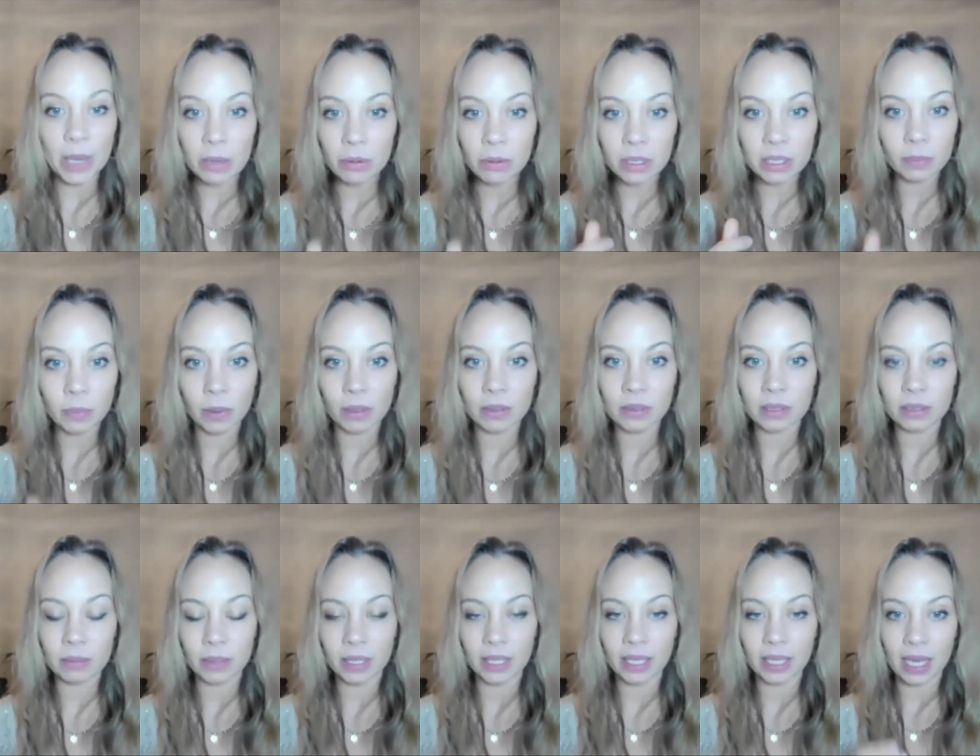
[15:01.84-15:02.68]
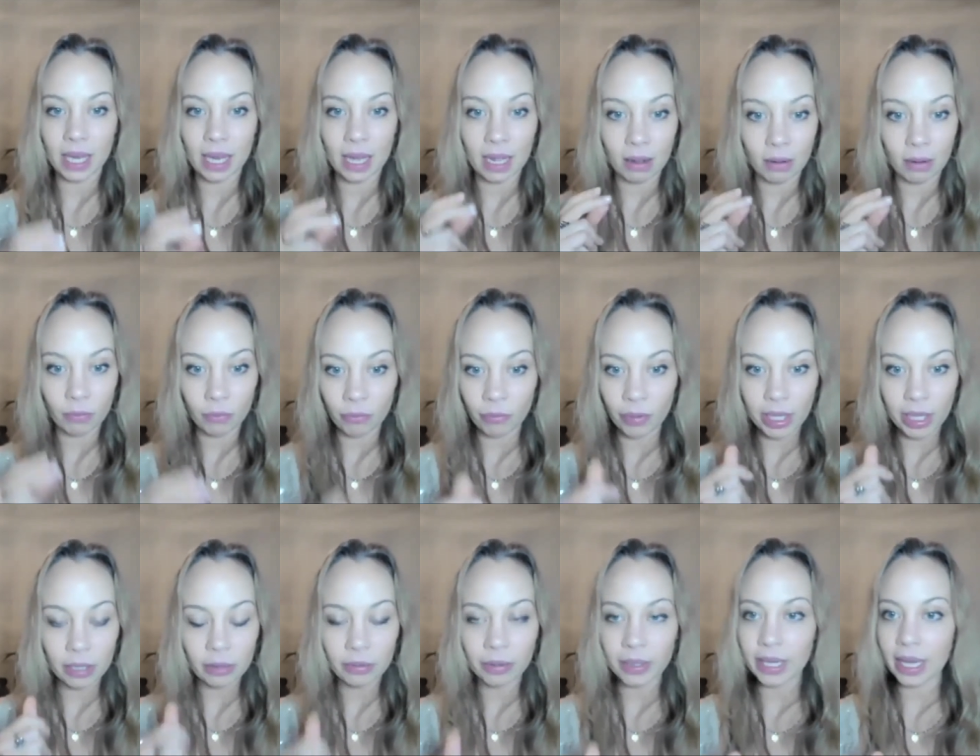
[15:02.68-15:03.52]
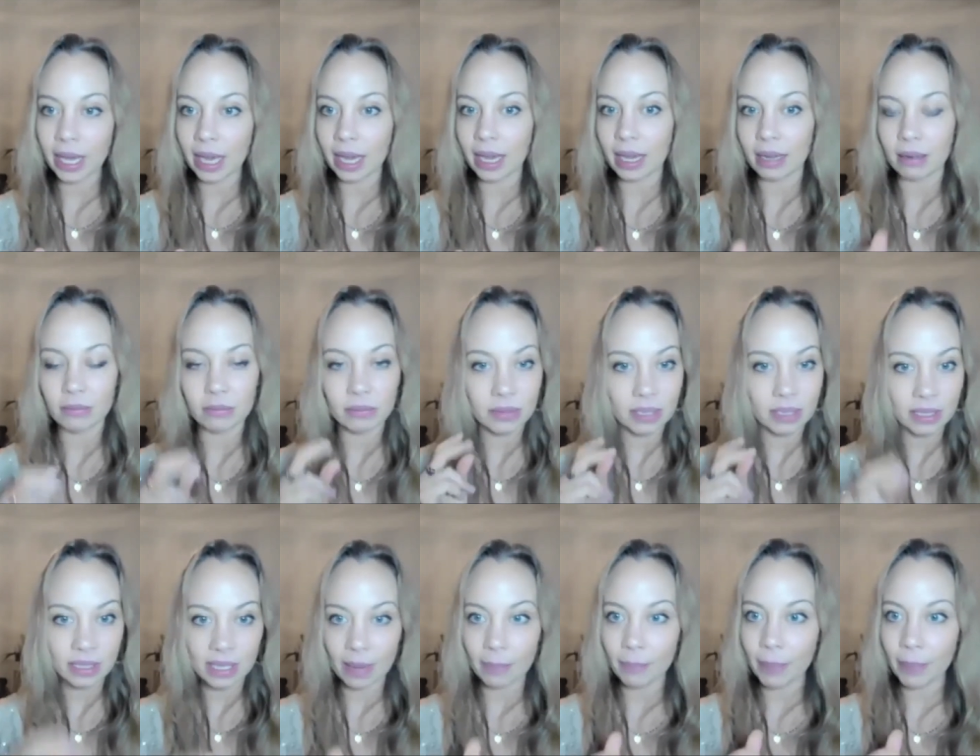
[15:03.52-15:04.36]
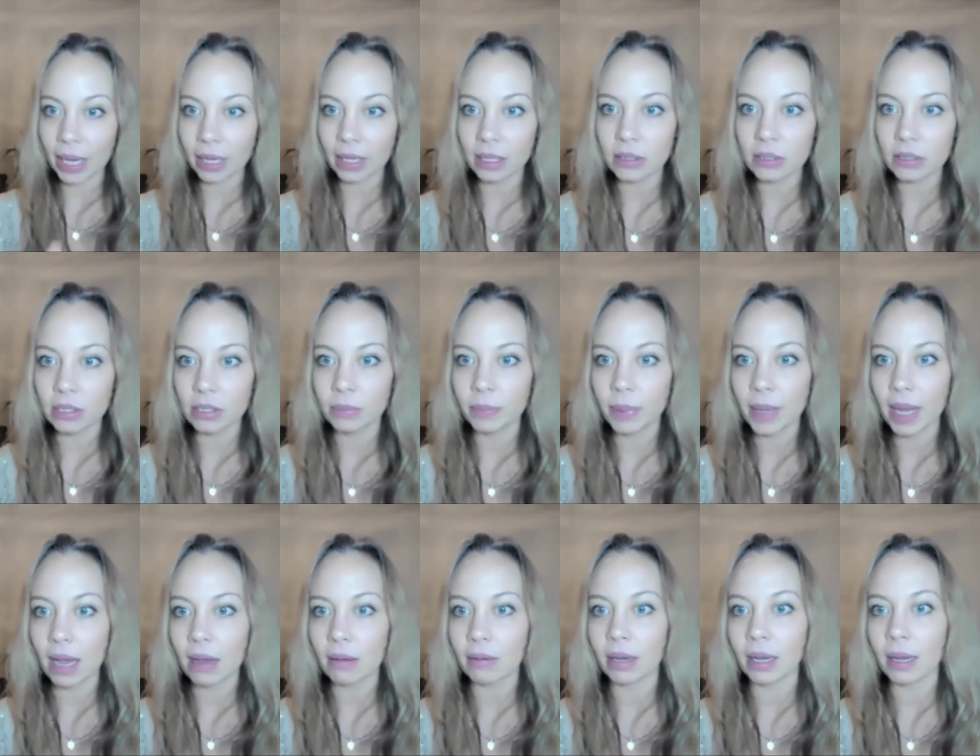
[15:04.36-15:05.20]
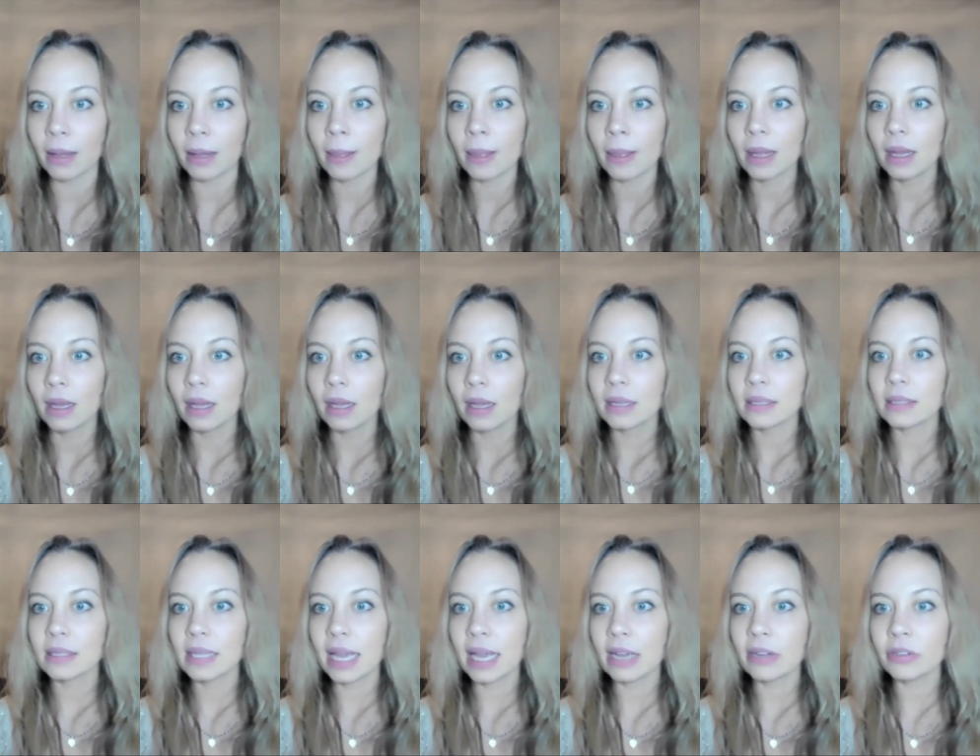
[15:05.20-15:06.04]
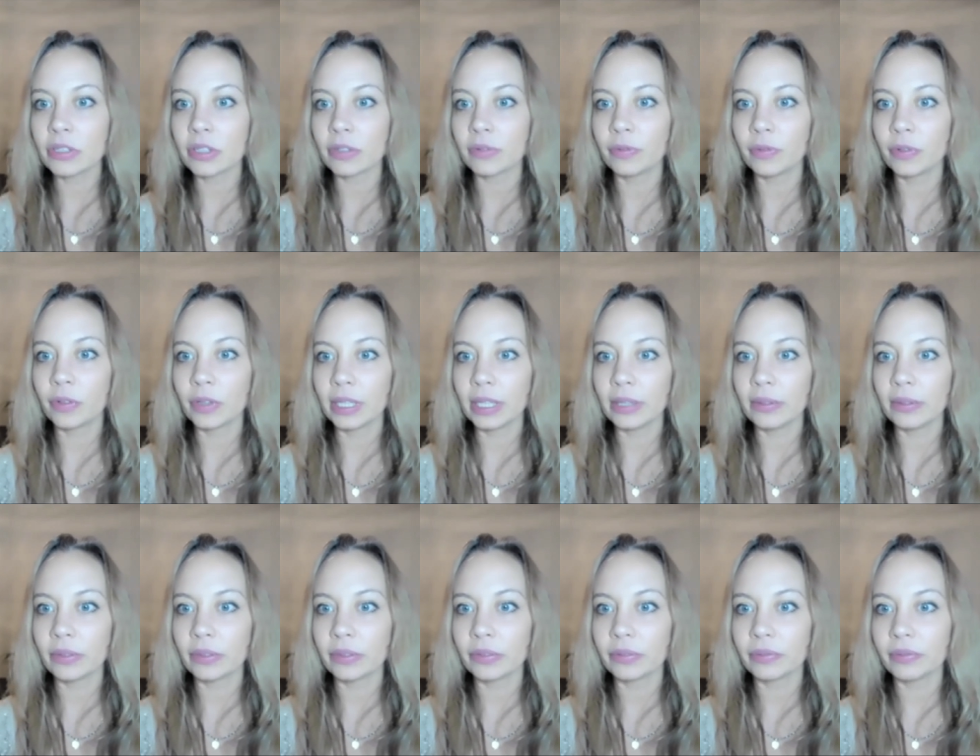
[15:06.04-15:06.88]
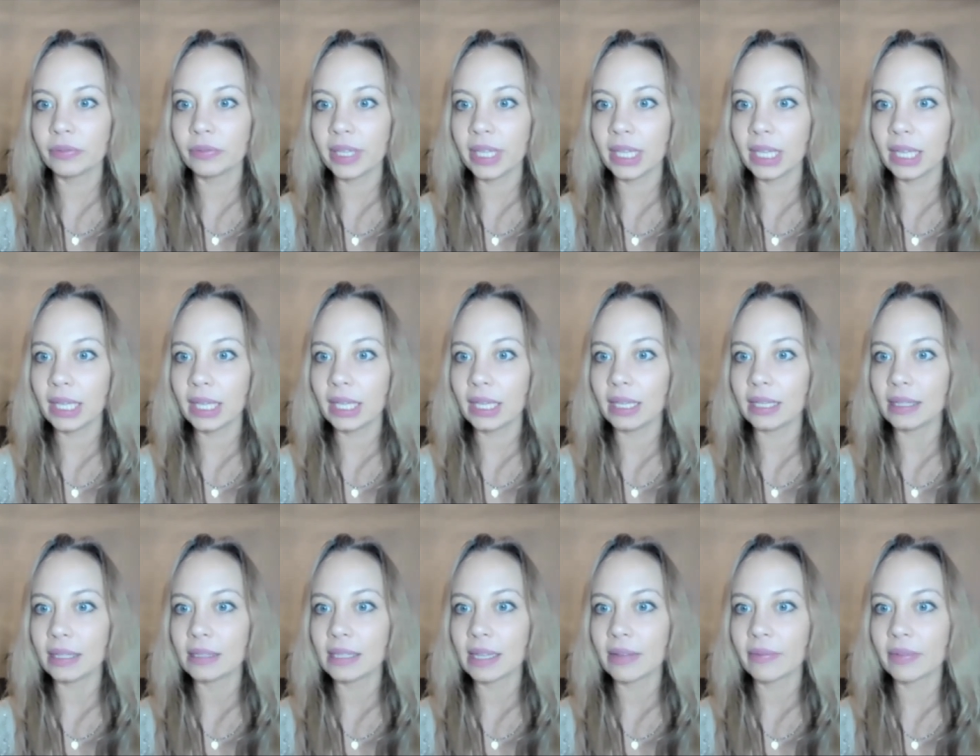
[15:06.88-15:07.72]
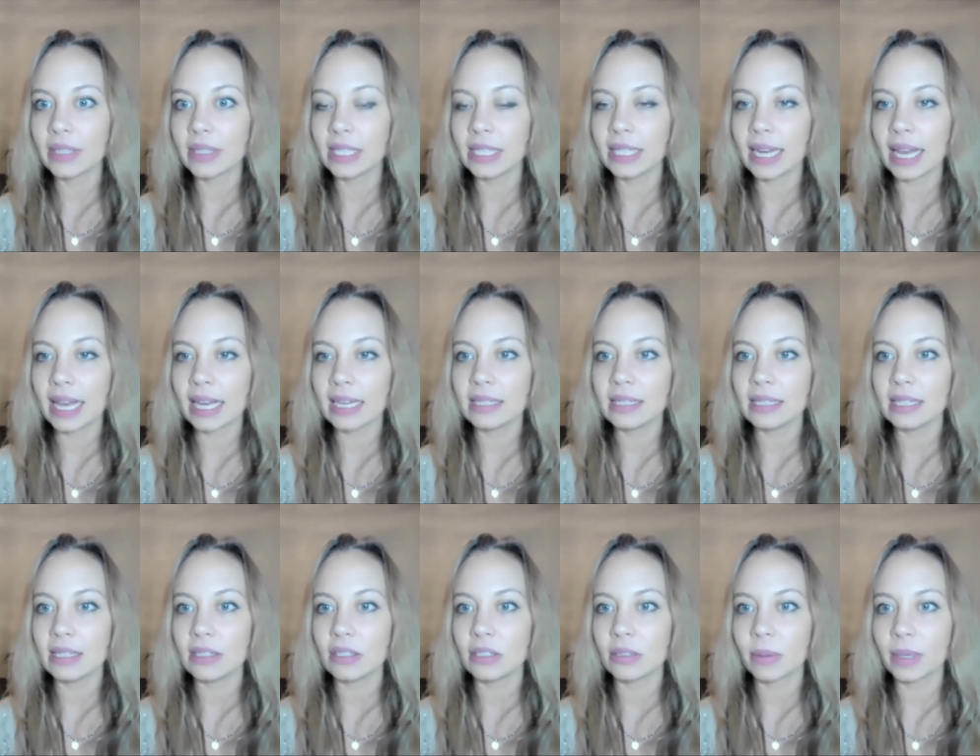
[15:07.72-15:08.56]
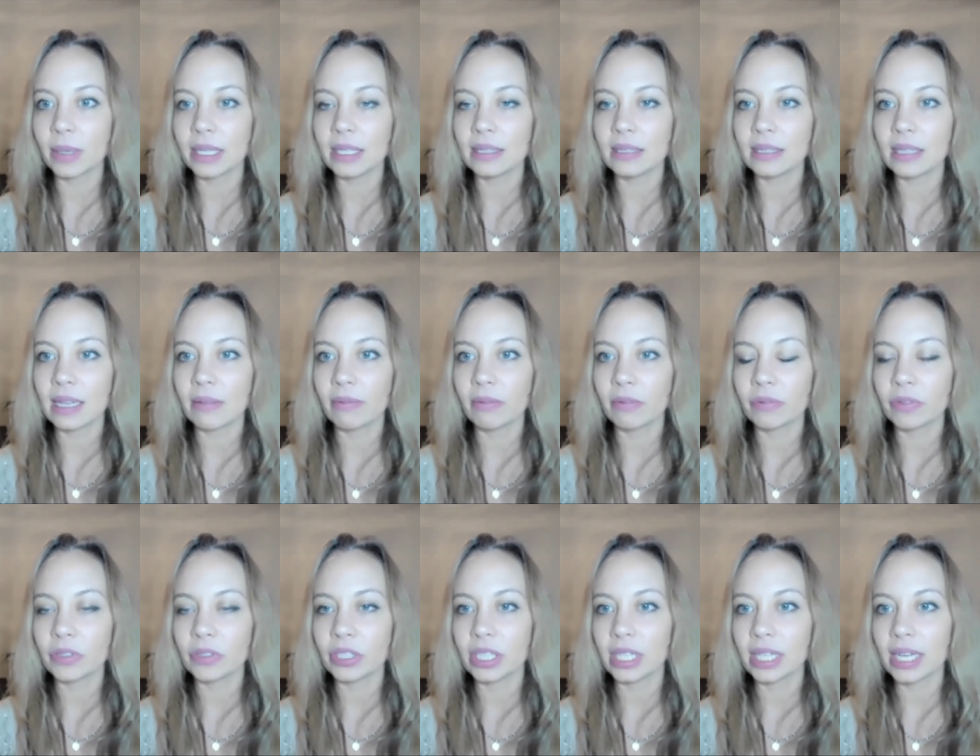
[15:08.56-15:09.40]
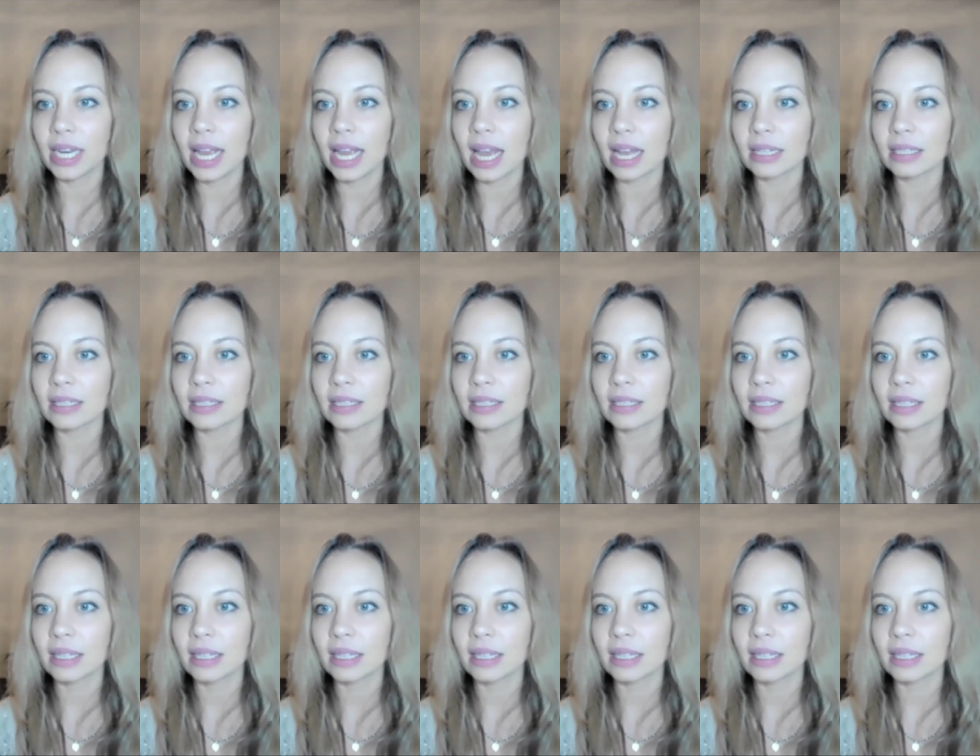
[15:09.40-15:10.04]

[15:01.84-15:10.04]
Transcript: Be responsible again. Recreate. Step back into your power. Sandra, 43, 17, 18, 27 for Jeanette.